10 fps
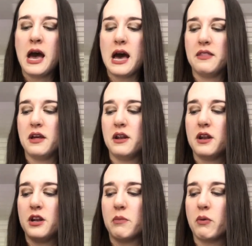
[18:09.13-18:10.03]
And then
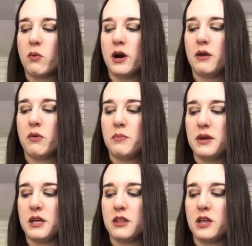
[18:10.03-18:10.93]
number 1 would
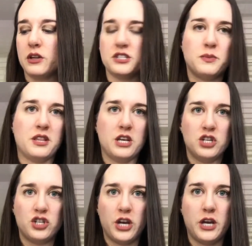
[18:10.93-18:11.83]
be the Elizabeth
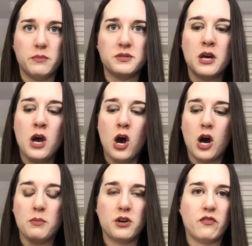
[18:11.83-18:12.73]
and James
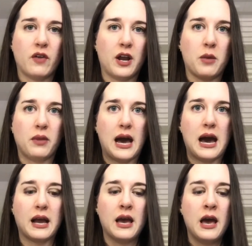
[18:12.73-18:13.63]
Nirvana
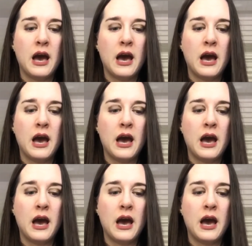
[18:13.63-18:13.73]
Black.